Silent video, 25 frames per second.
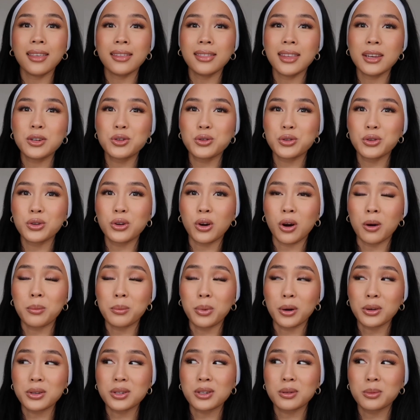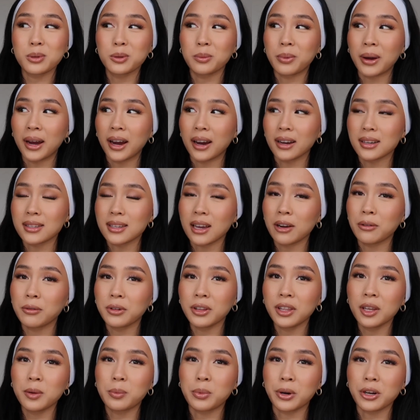that they do compostable bags. I
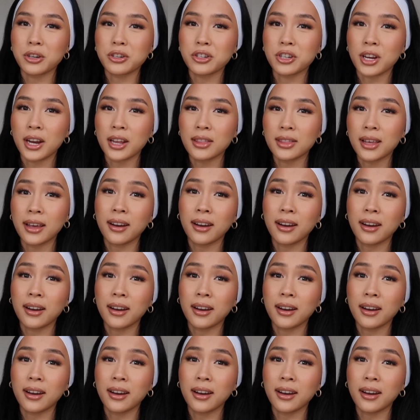really appreciate